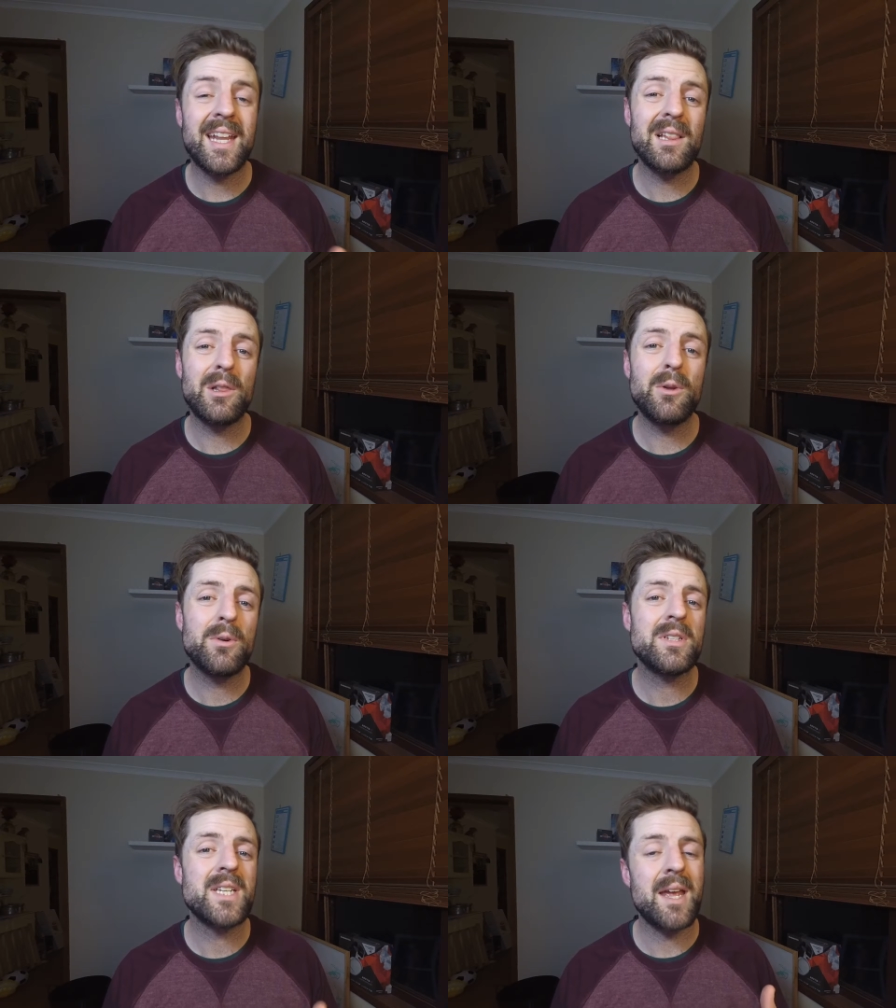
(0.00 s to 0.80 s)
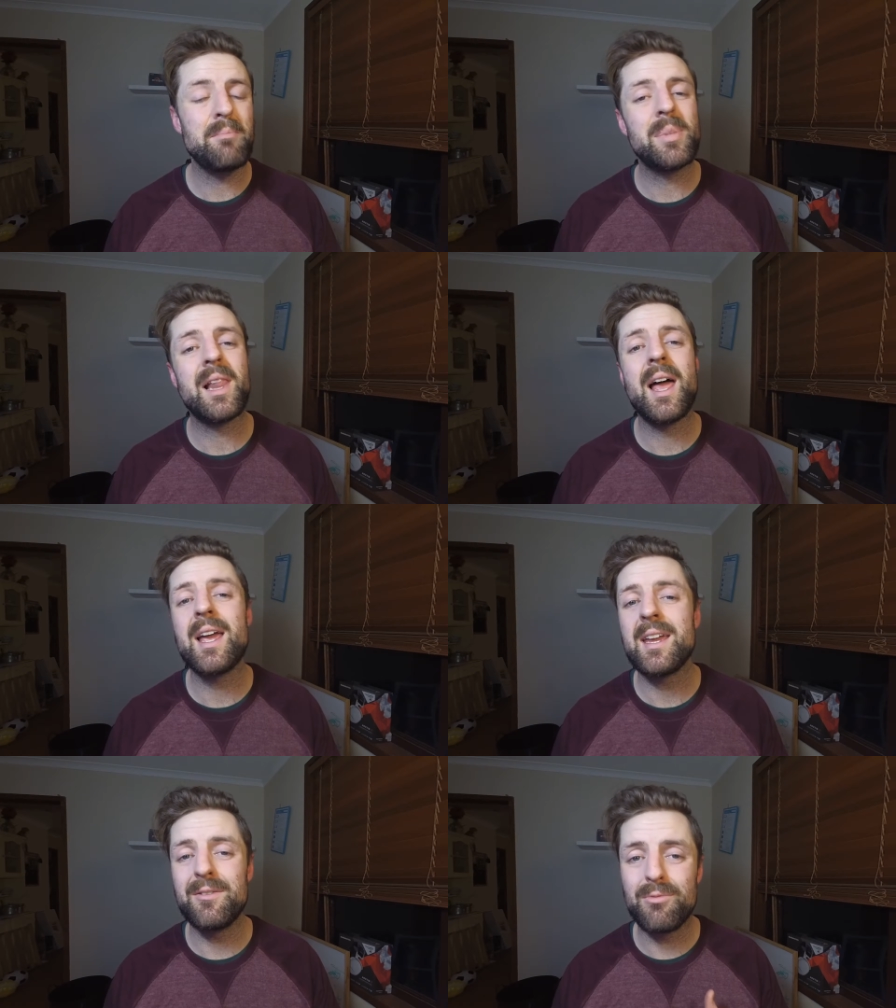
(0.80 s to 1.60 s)
And it looked and
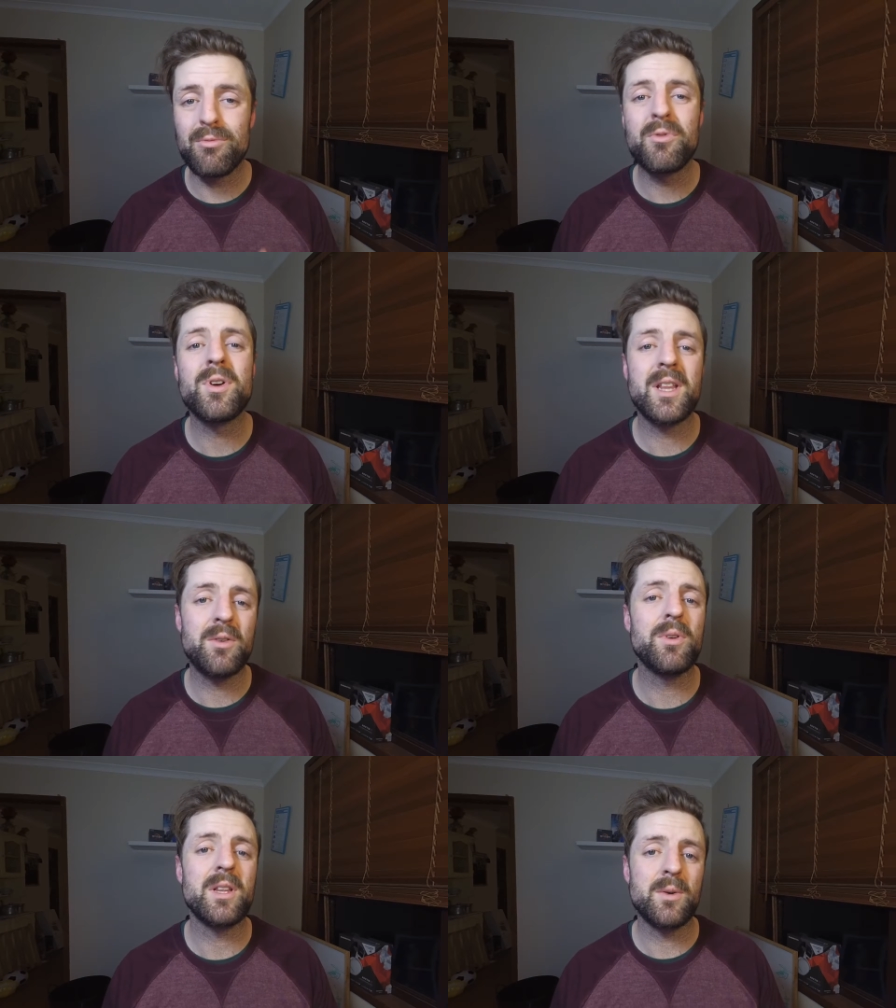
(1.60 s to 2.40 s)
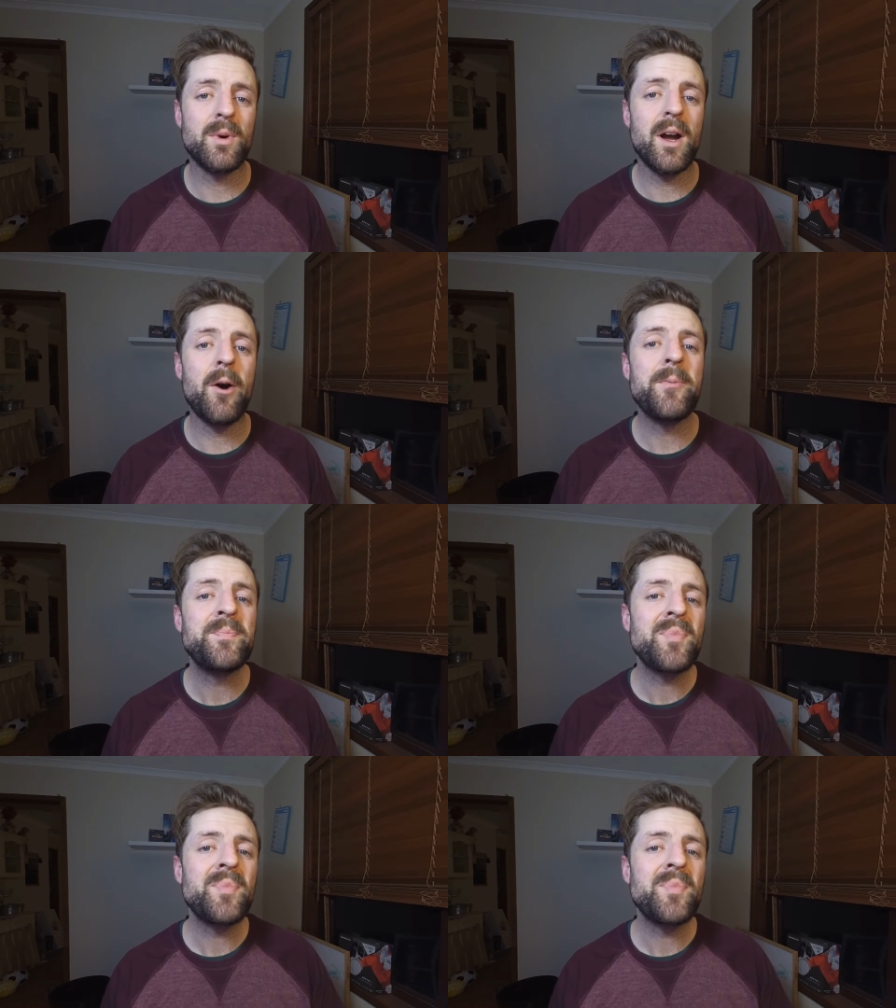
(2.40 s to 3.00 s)
played really, really well.